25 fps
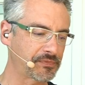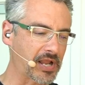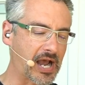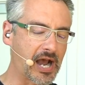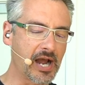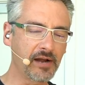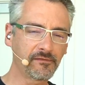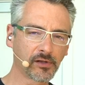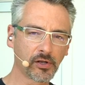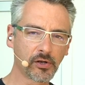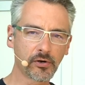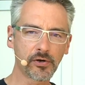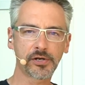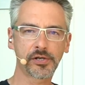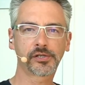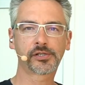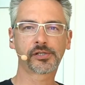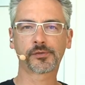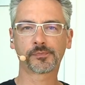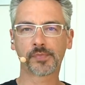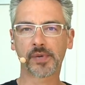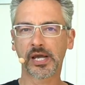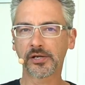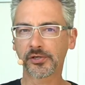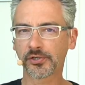I've learned to
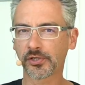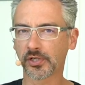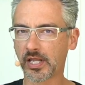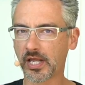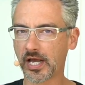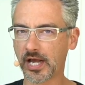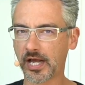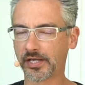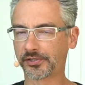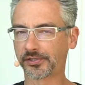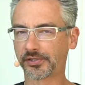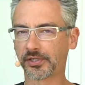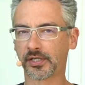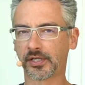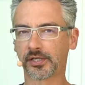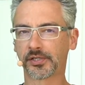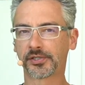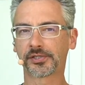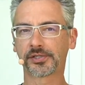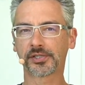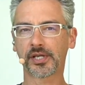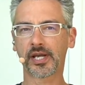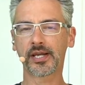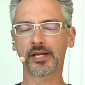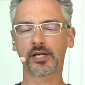specialize in a
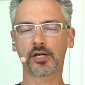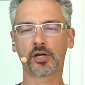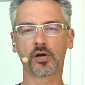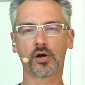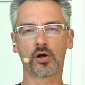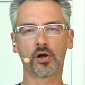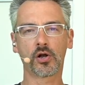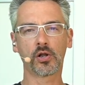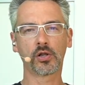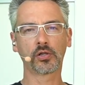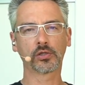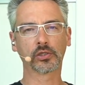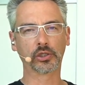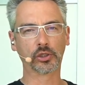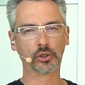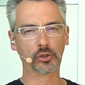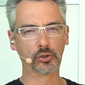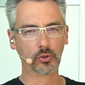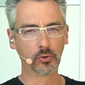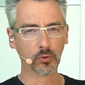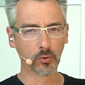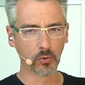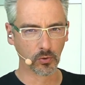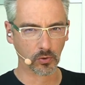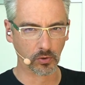site called
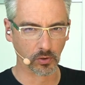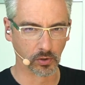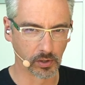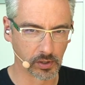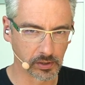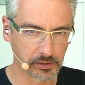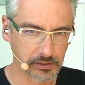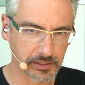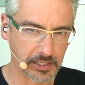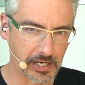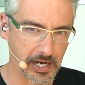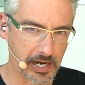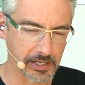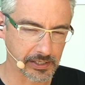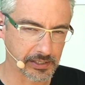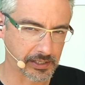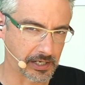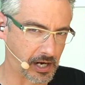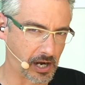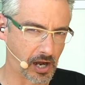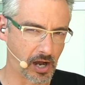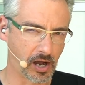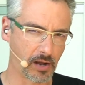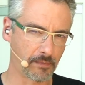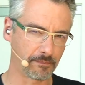
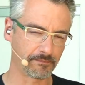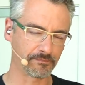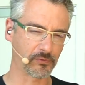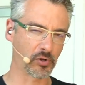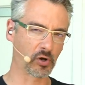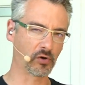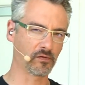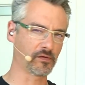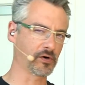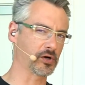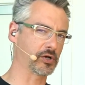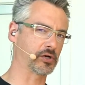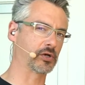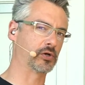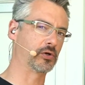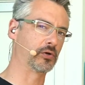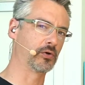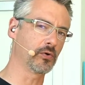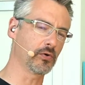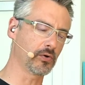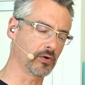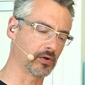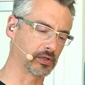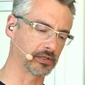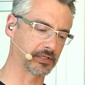google.com. Over at
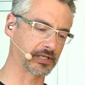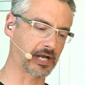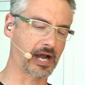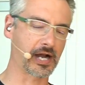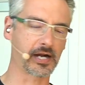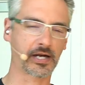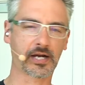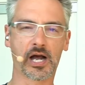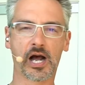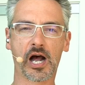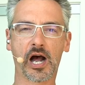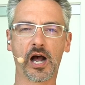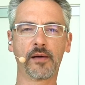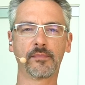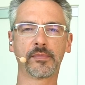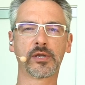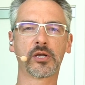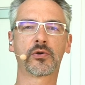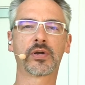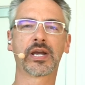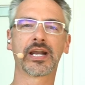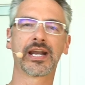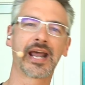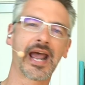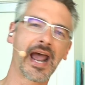google.com,
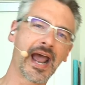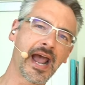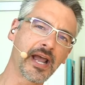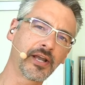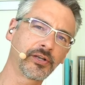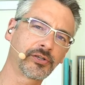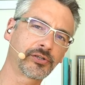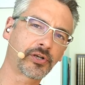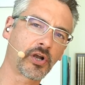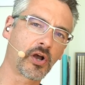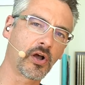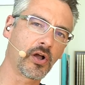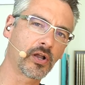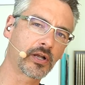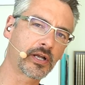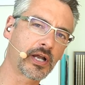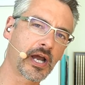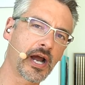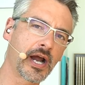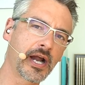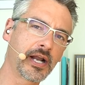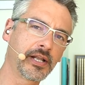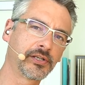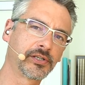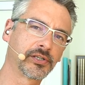you can ask all
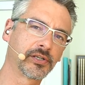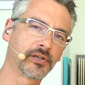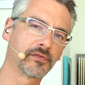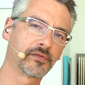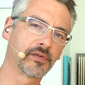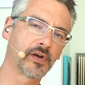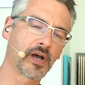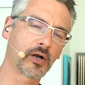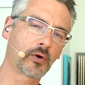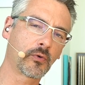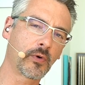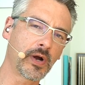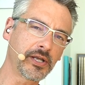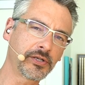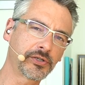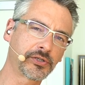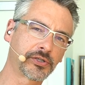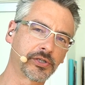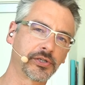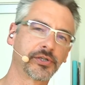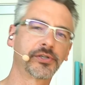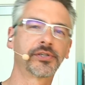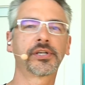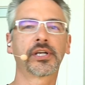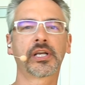kinds of
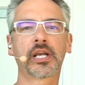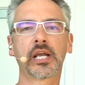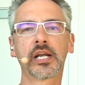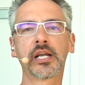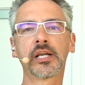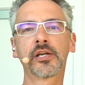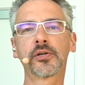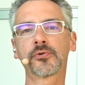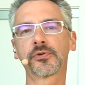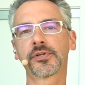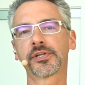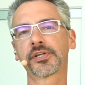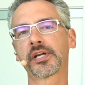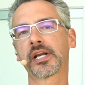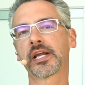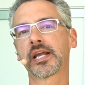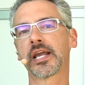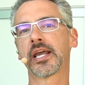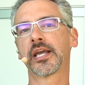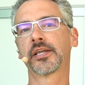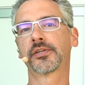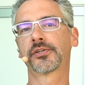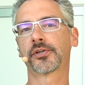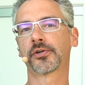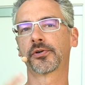questions that get interesting
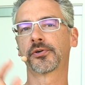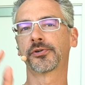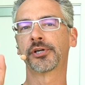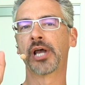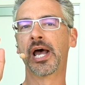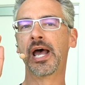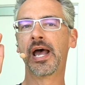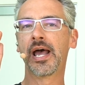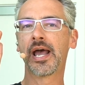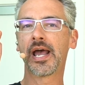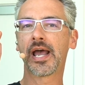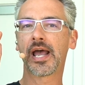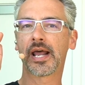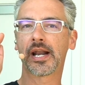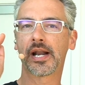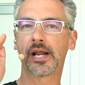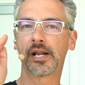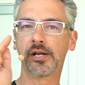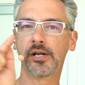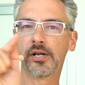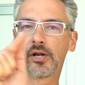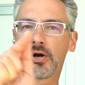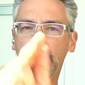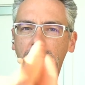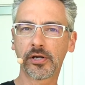answers. And I
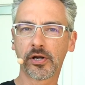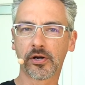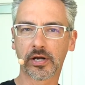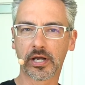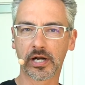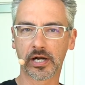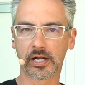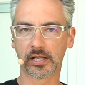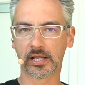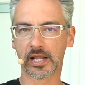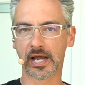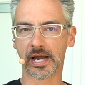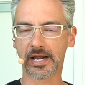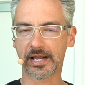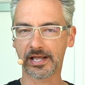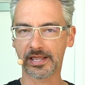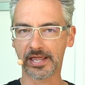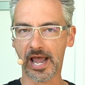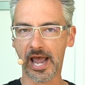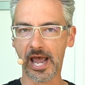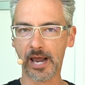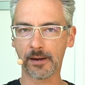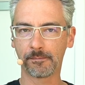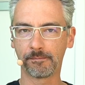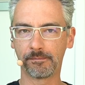know you're going to like
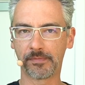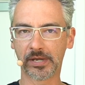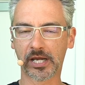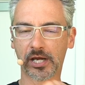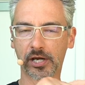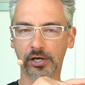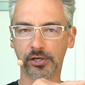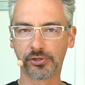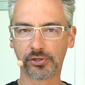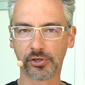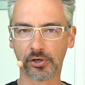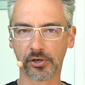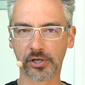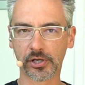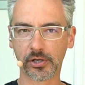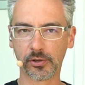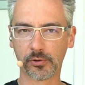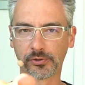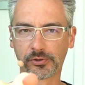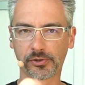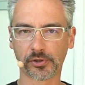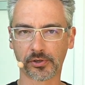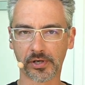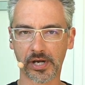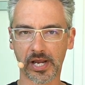that because your
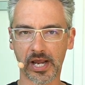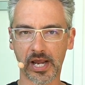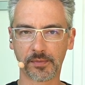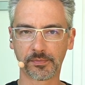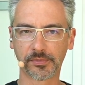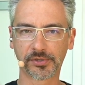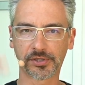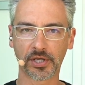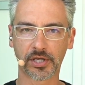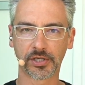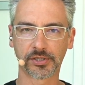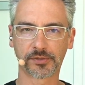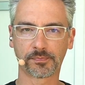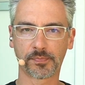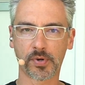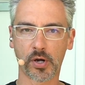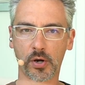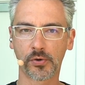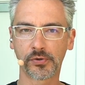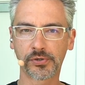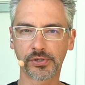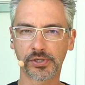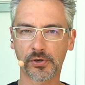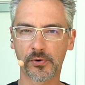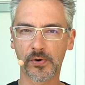username says
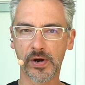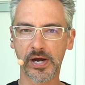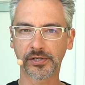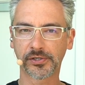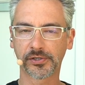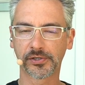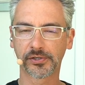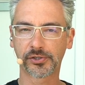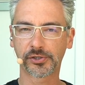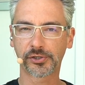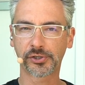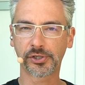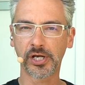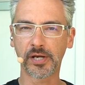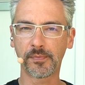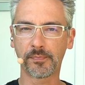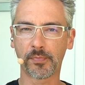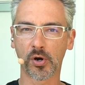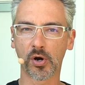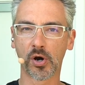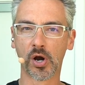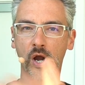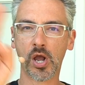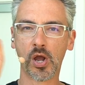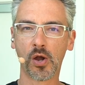Postgres is
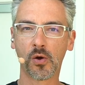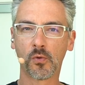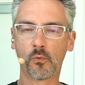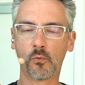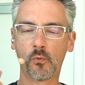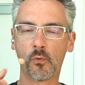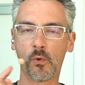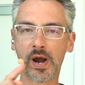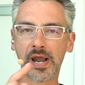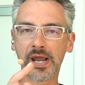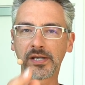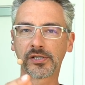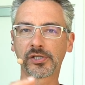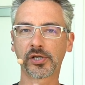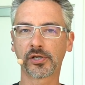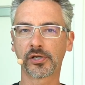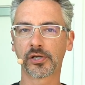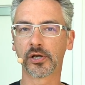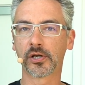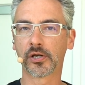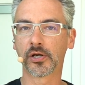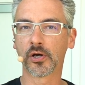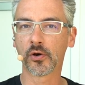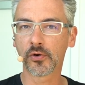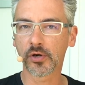cheaper. Wait till
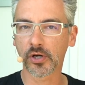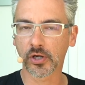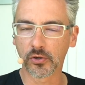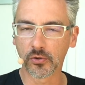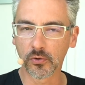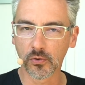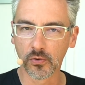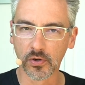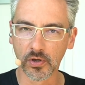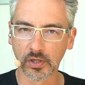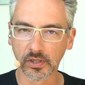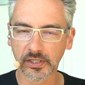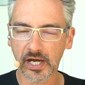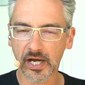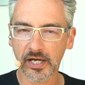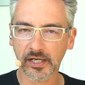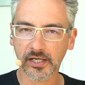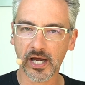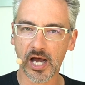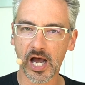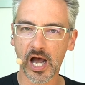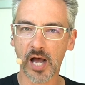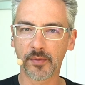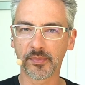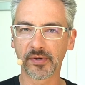you go to
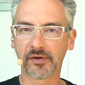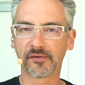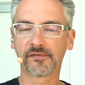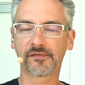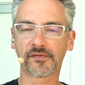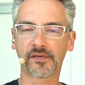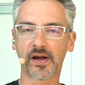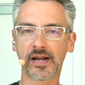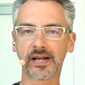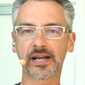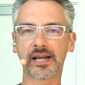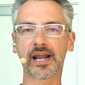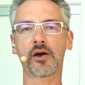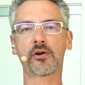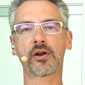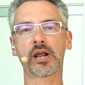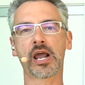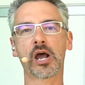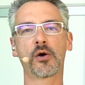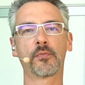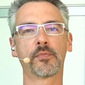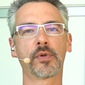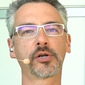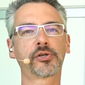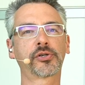google.com and find out
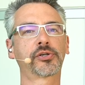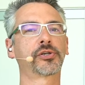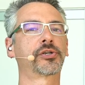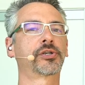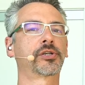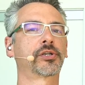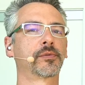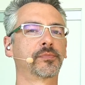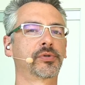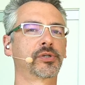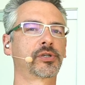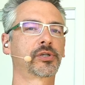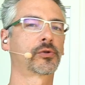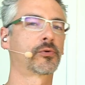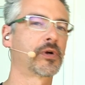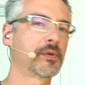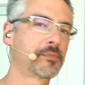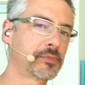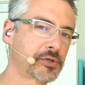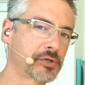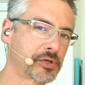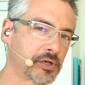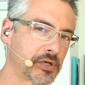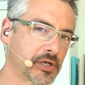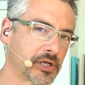how much a
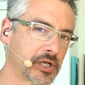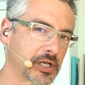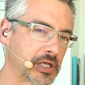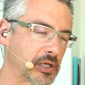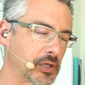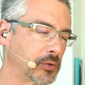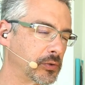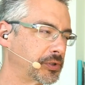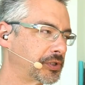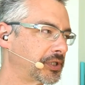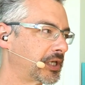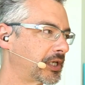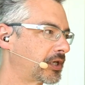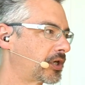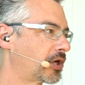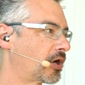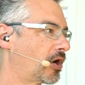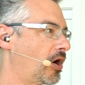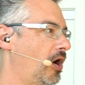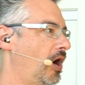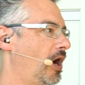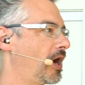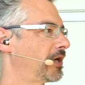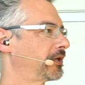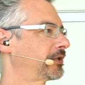subscription to use it
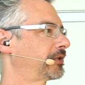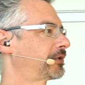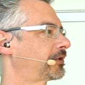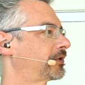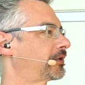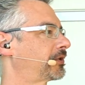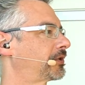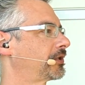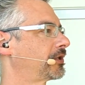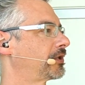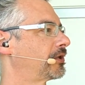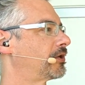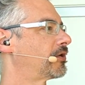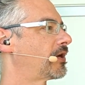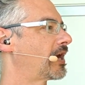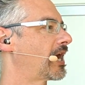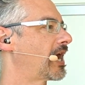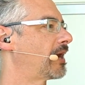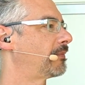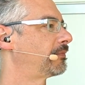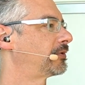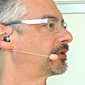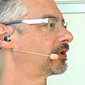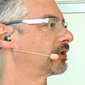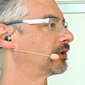costs. You're
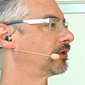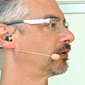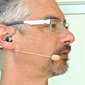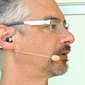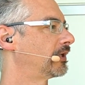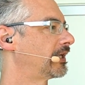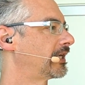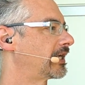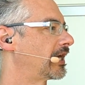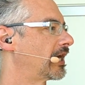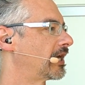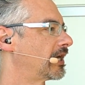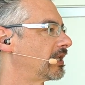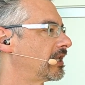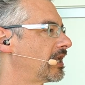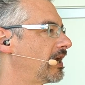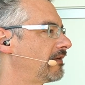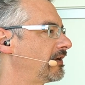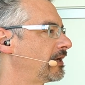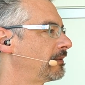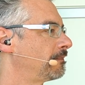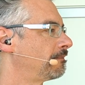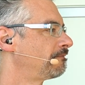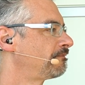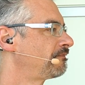absolutely going to
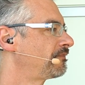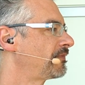love it.